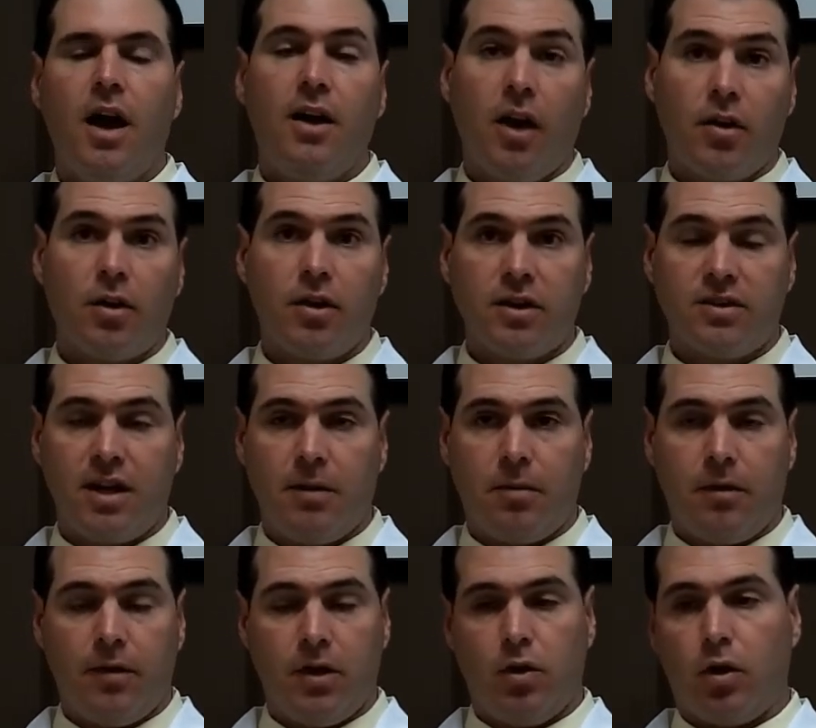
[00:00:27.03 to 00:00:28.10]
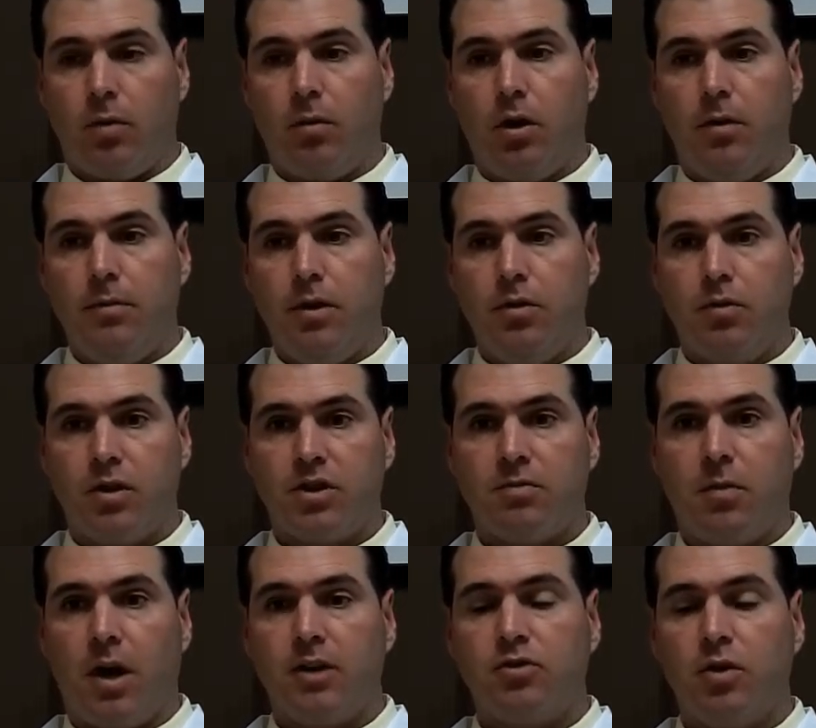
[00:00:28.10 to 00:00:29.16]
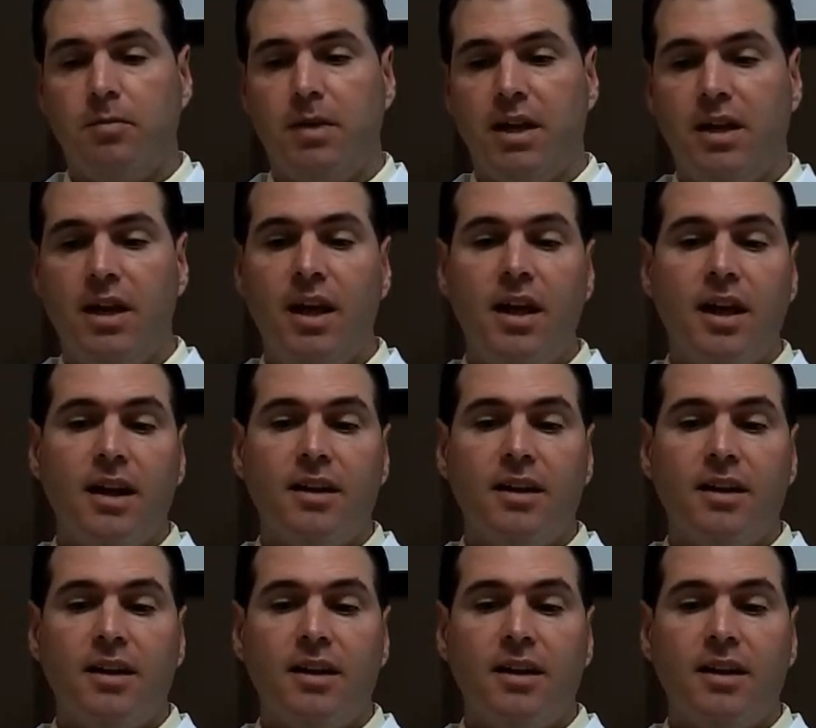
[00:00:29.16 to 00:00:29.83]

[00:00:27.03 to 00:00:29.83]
Another example of a normal immune response would be,